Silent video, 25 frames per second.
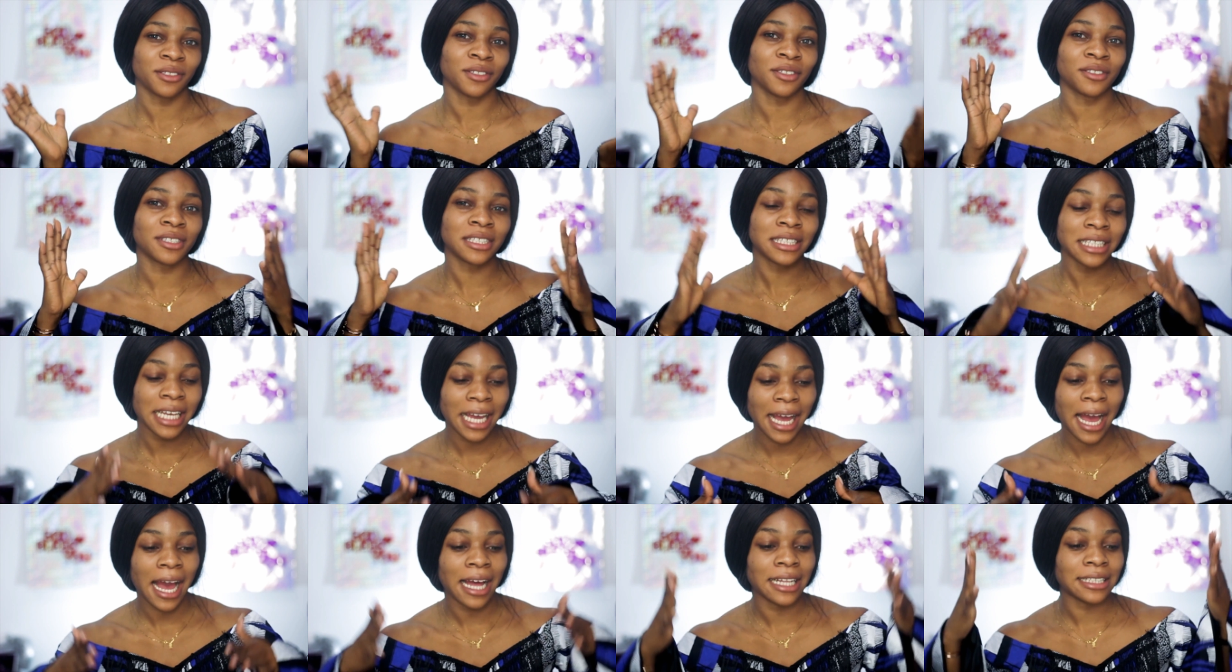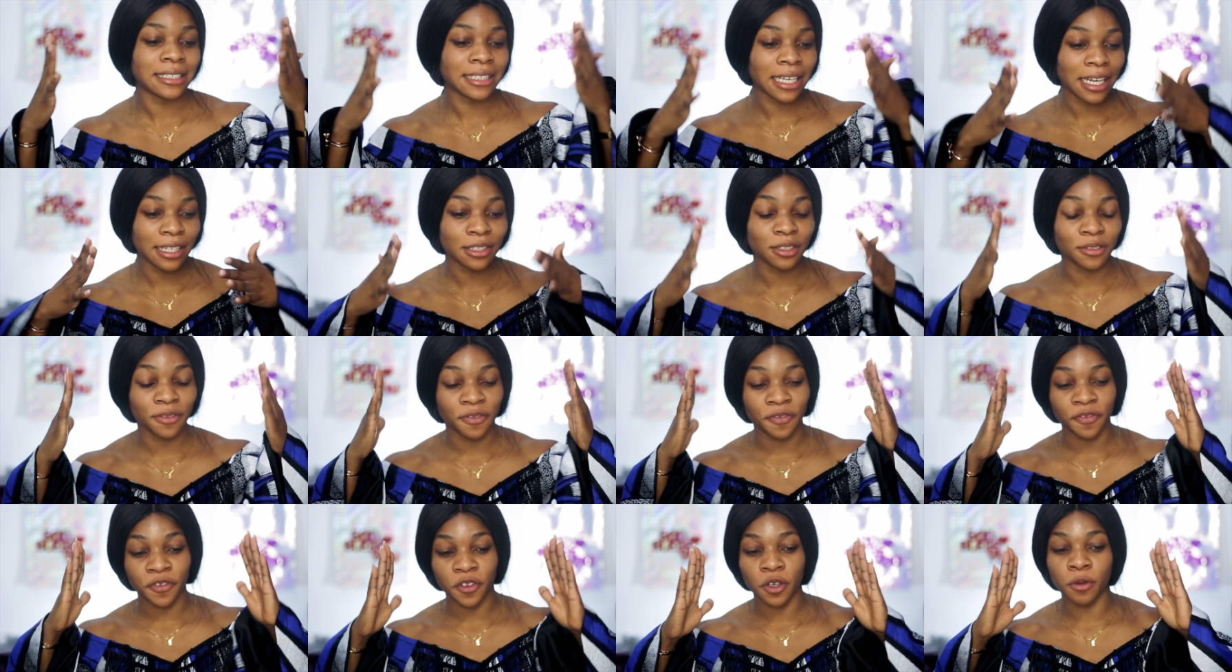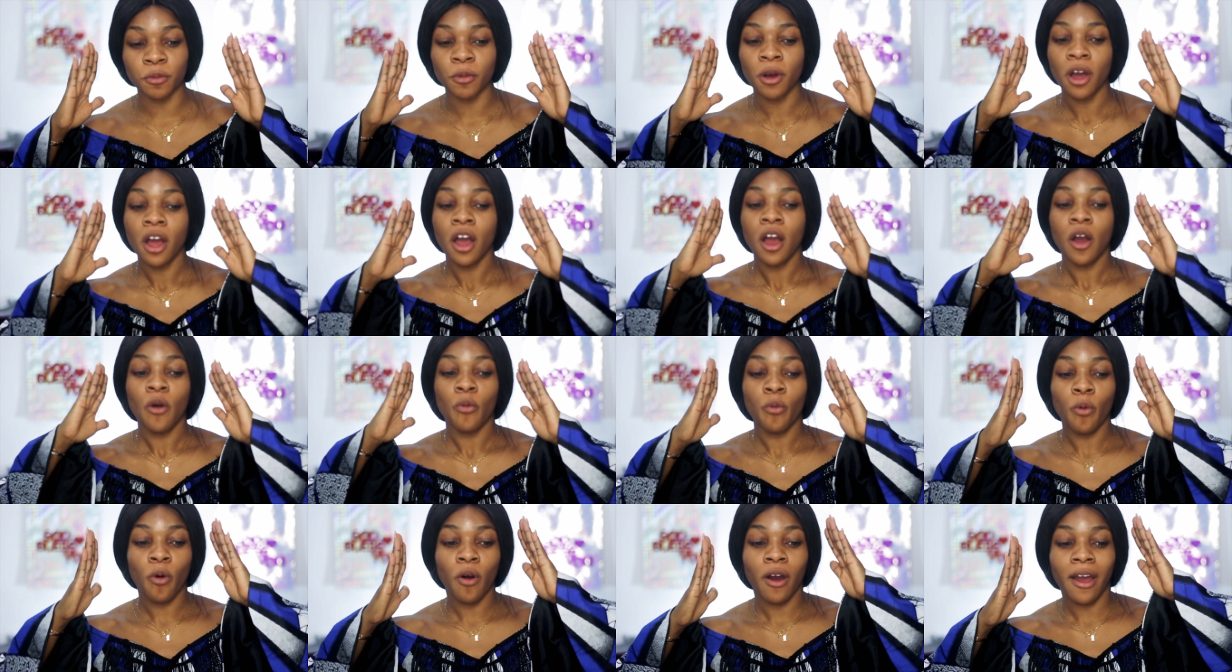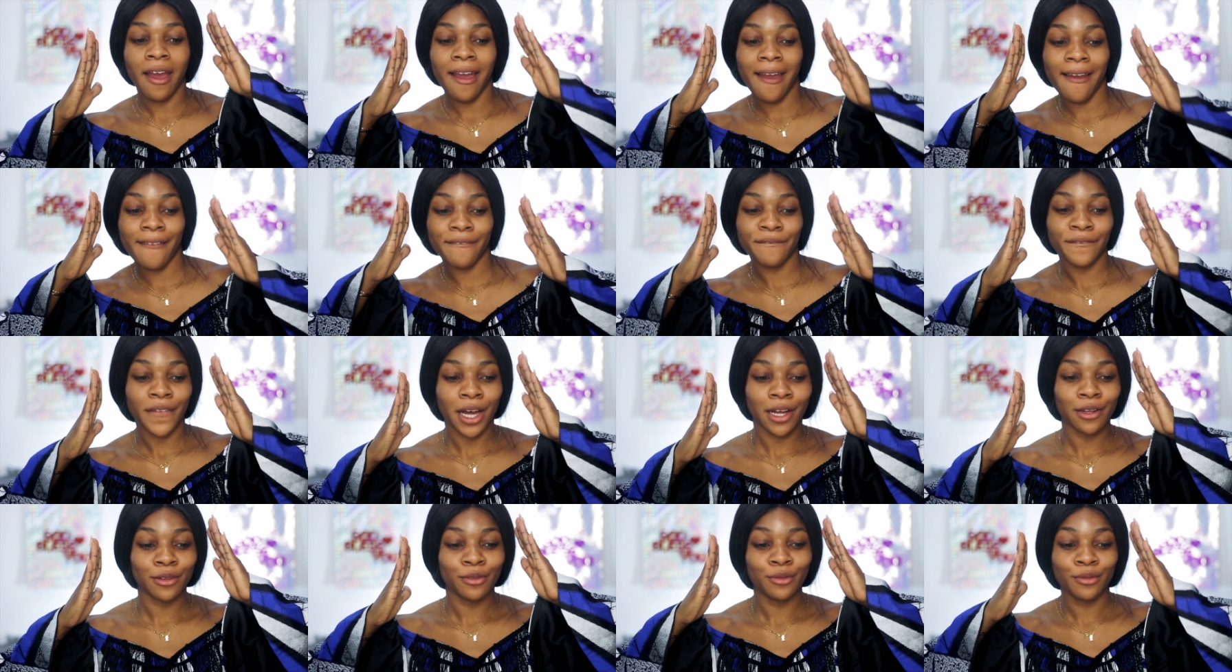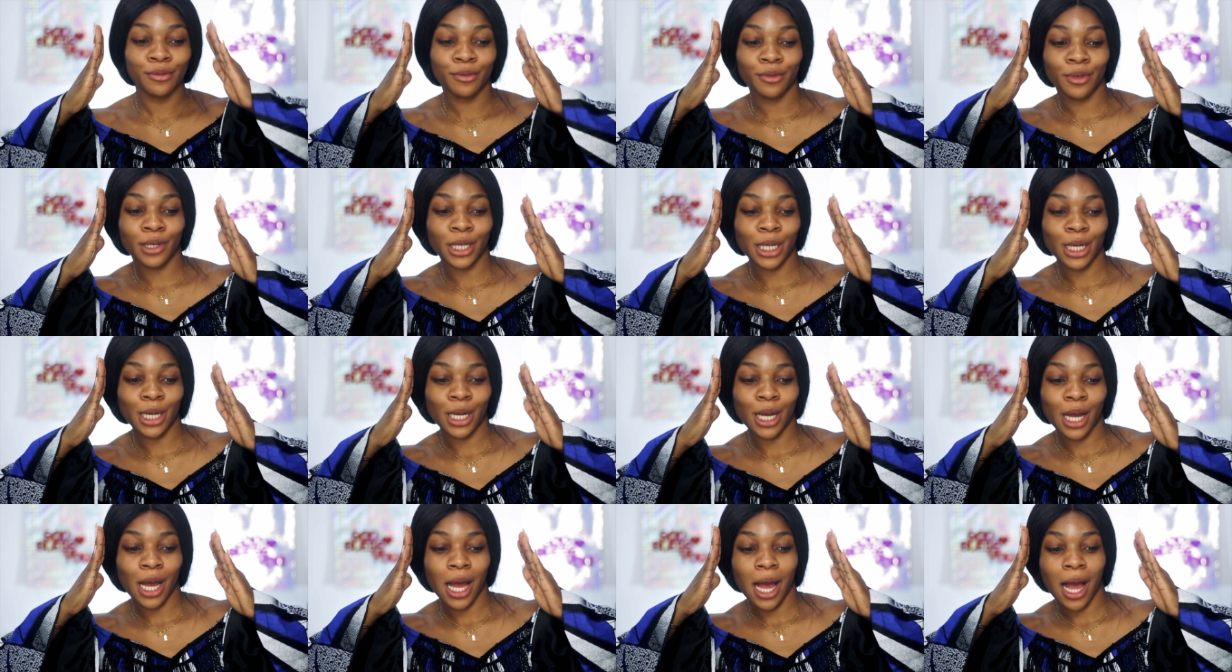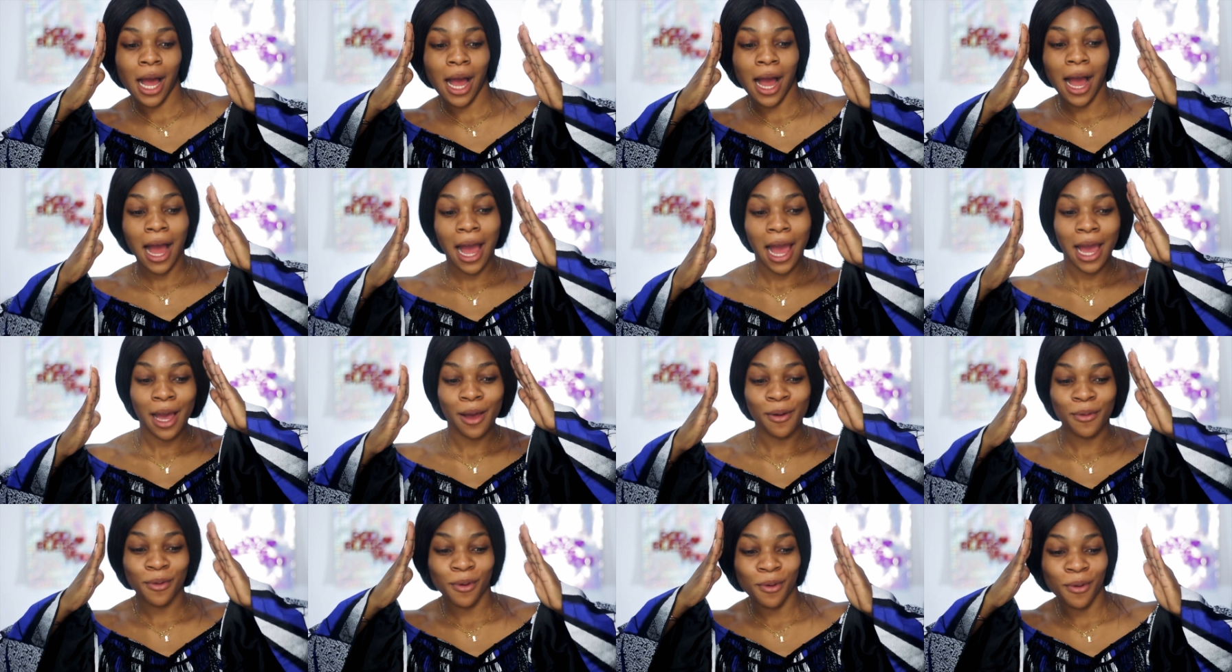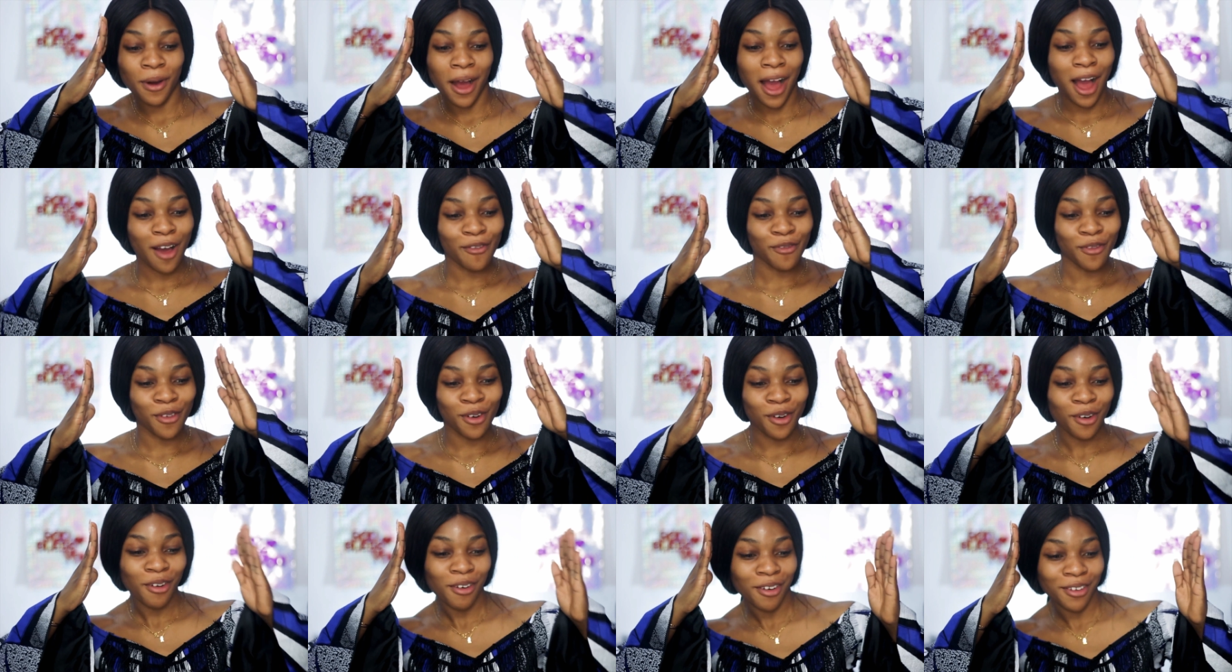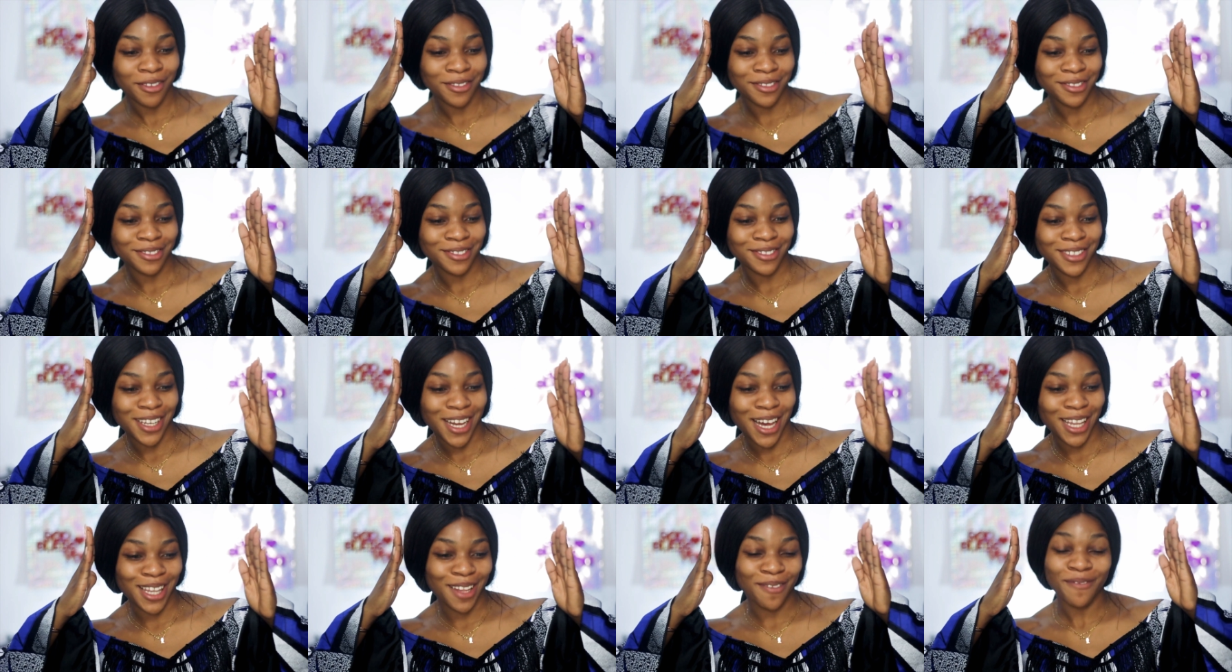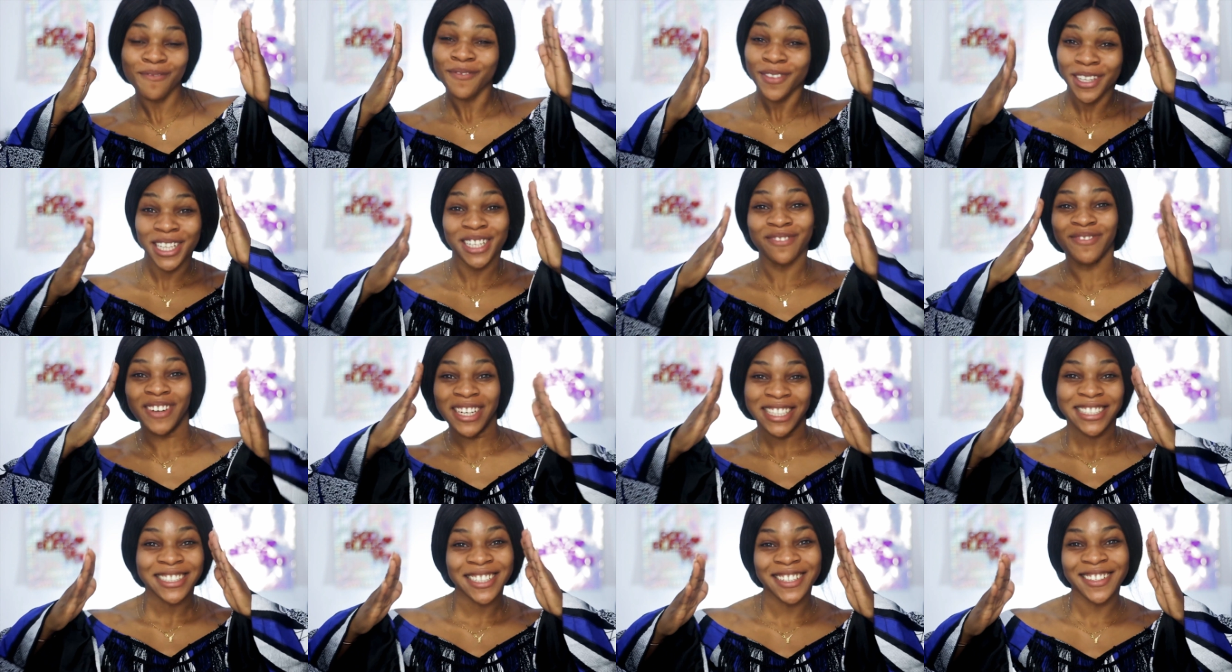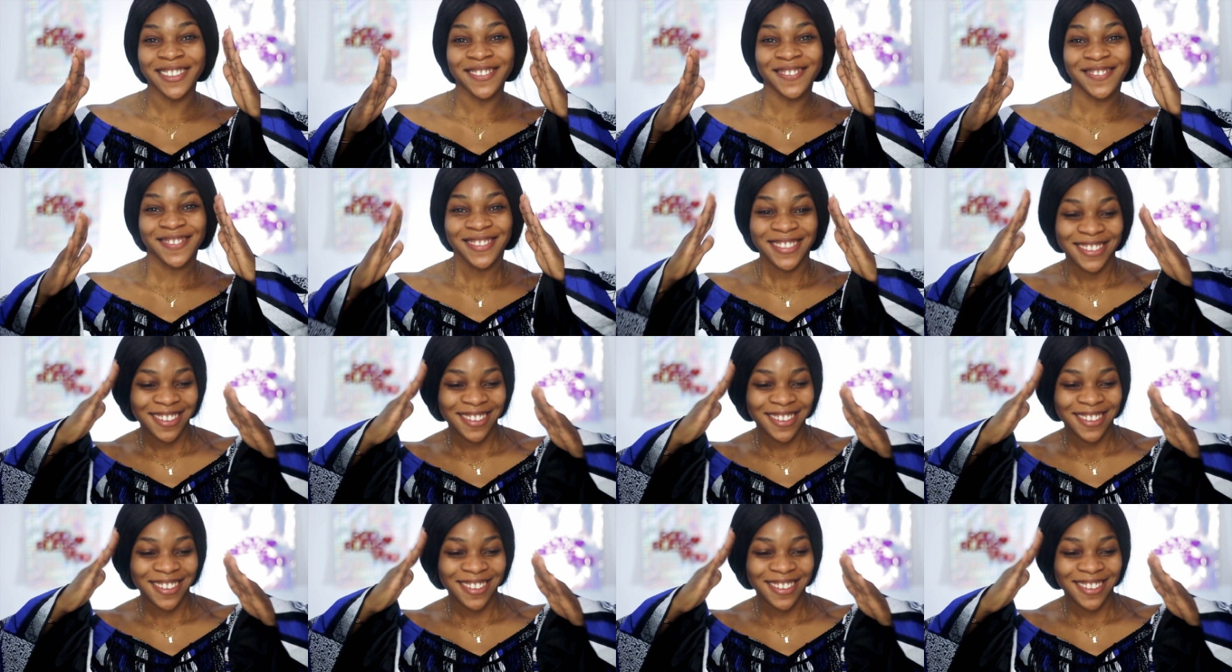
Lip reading: So today I decided to film whatever look I will have on, and I'm feeling myself